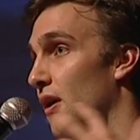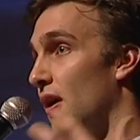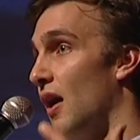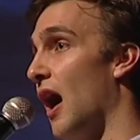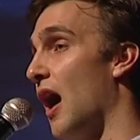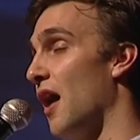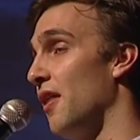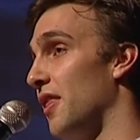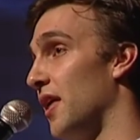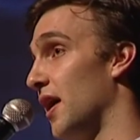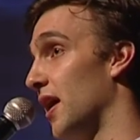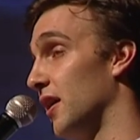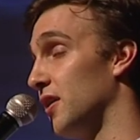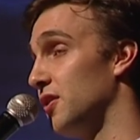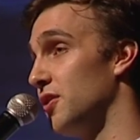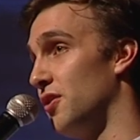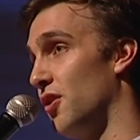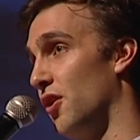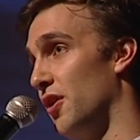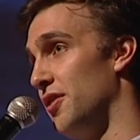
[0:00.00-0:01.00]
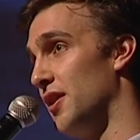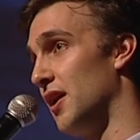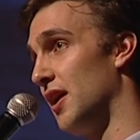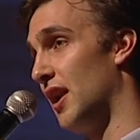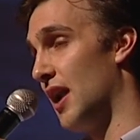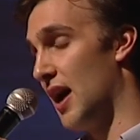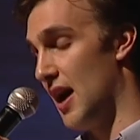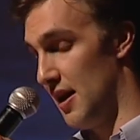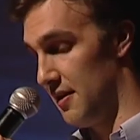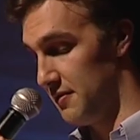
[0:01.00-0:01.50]
how they could own their
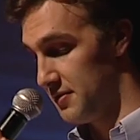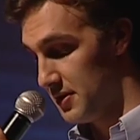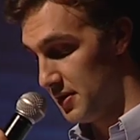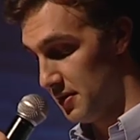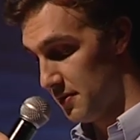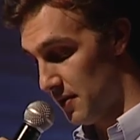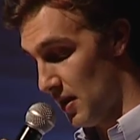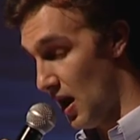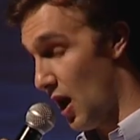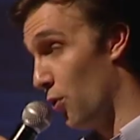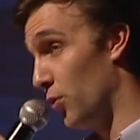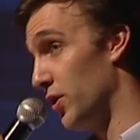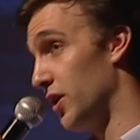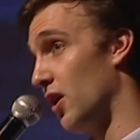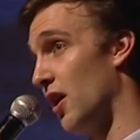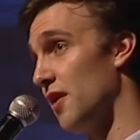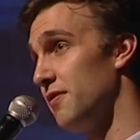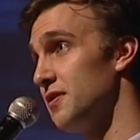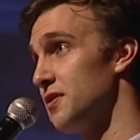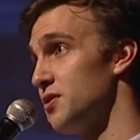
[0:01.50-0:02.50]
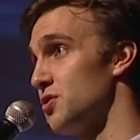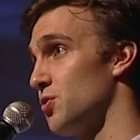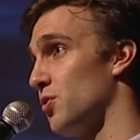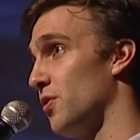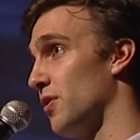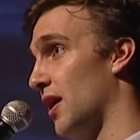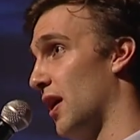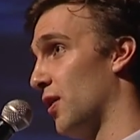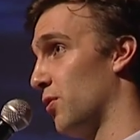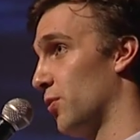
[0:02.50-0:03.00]
lives. And we often saw
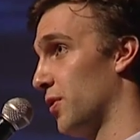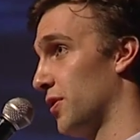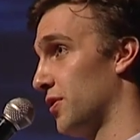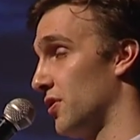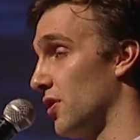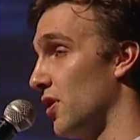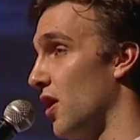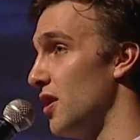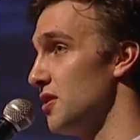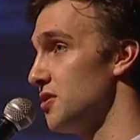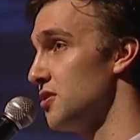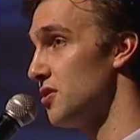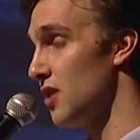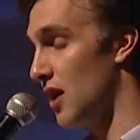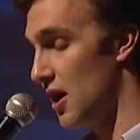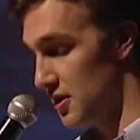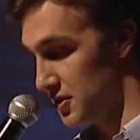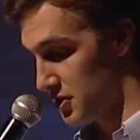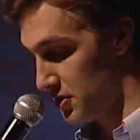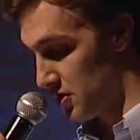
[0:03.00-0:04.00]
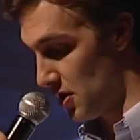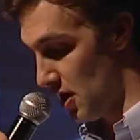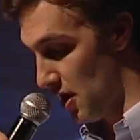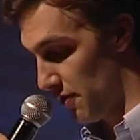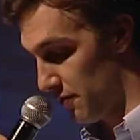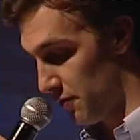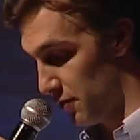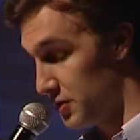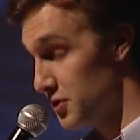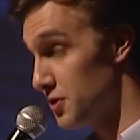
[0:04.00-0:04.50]
that with regards to our staff,
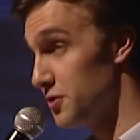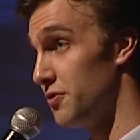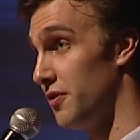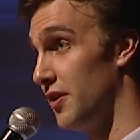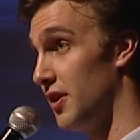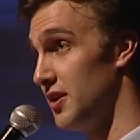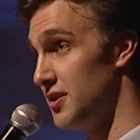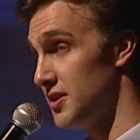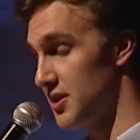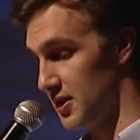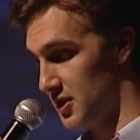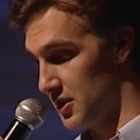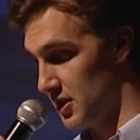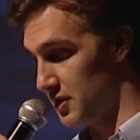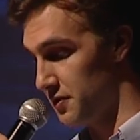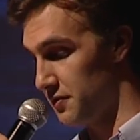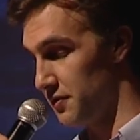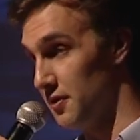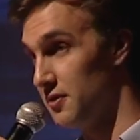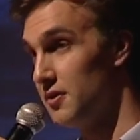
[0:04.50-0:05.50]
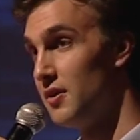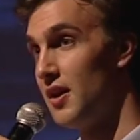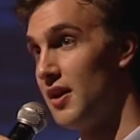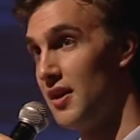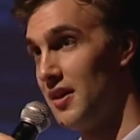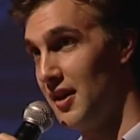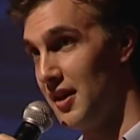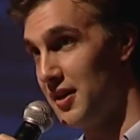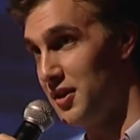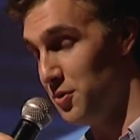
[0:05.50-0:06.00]
which is very successful.
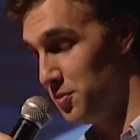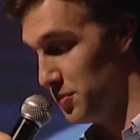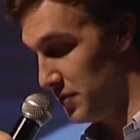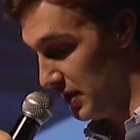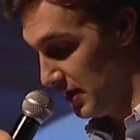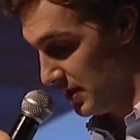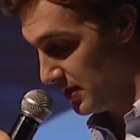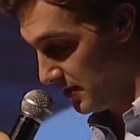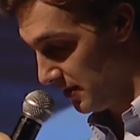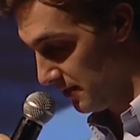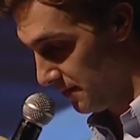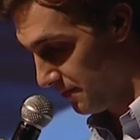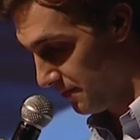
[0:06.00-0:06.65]
Thank you, Pete.